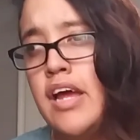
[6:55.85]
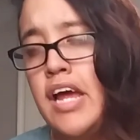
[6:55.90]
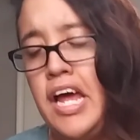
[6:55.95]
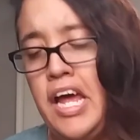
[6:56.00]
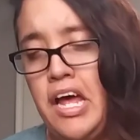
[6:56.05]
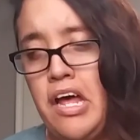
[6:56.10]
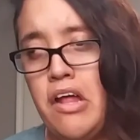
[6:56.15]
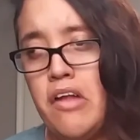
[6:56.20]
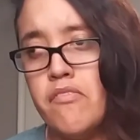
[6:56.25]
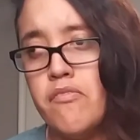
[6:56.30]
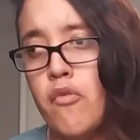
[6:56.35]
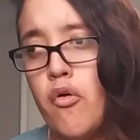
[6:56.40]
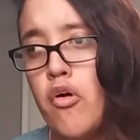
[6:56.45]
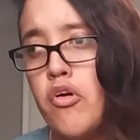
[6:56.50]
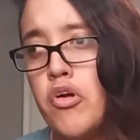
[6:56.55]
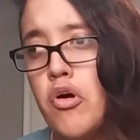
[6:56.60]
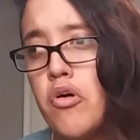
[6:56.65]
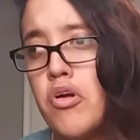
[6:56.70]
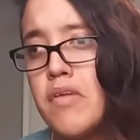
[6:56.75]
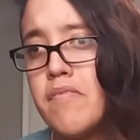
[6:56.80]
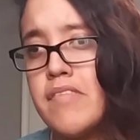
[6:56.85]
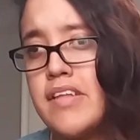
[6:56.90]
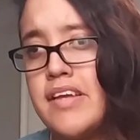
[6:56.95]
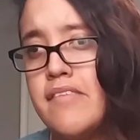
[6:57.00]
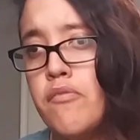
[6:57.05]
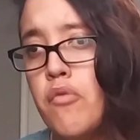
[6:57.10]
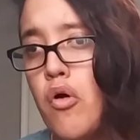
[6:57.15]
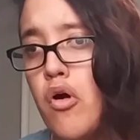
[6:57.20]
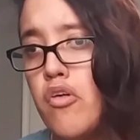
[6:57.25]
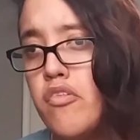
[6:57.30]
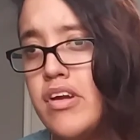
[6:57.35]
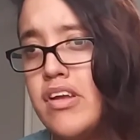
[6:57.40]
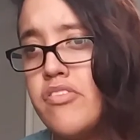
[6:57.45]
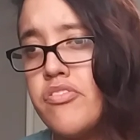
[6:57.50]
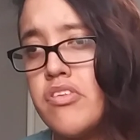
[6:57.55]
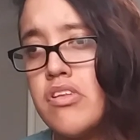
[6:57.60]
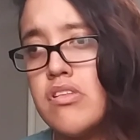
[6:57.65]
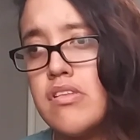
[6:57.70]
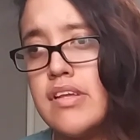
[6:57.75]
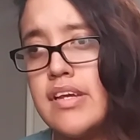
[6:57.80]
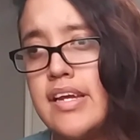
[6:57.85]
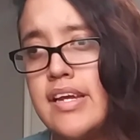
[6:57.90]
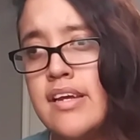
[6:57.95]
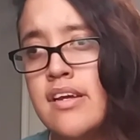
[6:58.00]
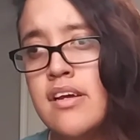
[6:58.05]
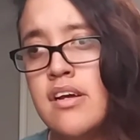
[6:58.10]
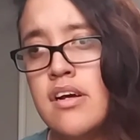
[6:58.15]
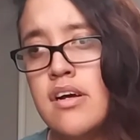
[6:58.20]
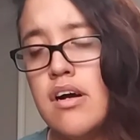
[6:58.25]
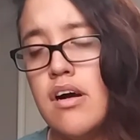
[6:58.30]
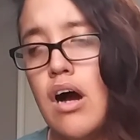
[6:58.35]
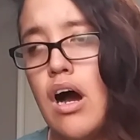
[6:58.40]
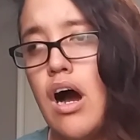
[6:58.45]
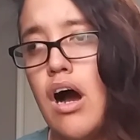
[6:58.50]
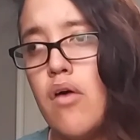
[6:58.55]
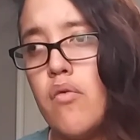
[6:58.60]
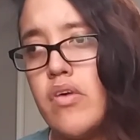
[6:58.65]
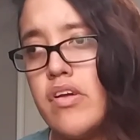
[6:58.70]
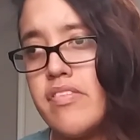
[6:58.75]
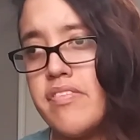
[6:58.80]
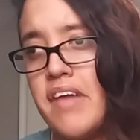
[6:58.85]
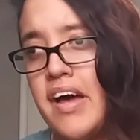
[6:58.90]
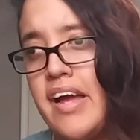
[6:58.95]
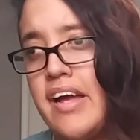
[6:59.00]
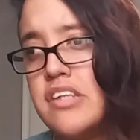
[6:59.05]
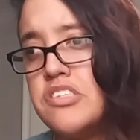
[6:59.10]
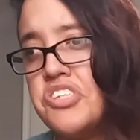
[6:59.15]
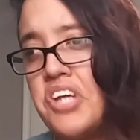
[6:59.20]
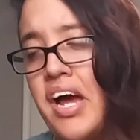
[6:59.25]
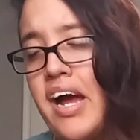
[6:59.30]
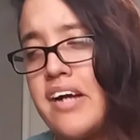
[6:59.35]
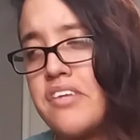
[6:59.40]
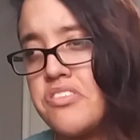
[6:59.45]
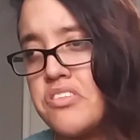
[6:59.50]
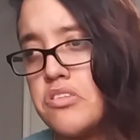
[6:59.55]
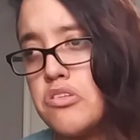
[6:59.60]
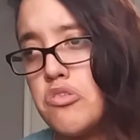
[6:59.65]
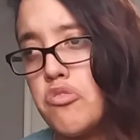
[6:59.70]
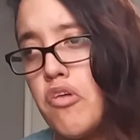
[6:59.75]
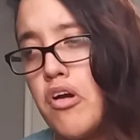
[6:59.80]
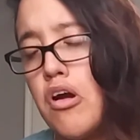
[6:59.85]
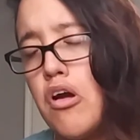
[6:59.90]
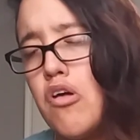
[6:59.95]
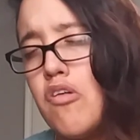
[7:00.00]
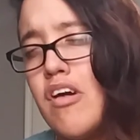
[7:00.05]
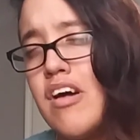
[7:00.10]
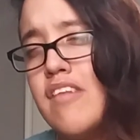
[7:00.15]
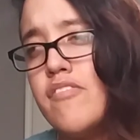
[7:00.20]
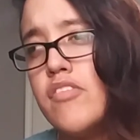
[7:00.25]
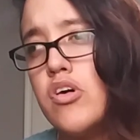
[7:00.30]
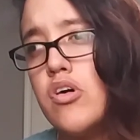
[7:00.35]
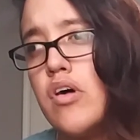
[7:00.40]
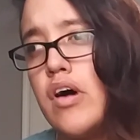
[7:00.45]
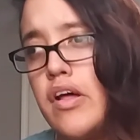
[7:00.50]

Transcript: And more notably, more recently, with Nia Jax in the Royal Rumble.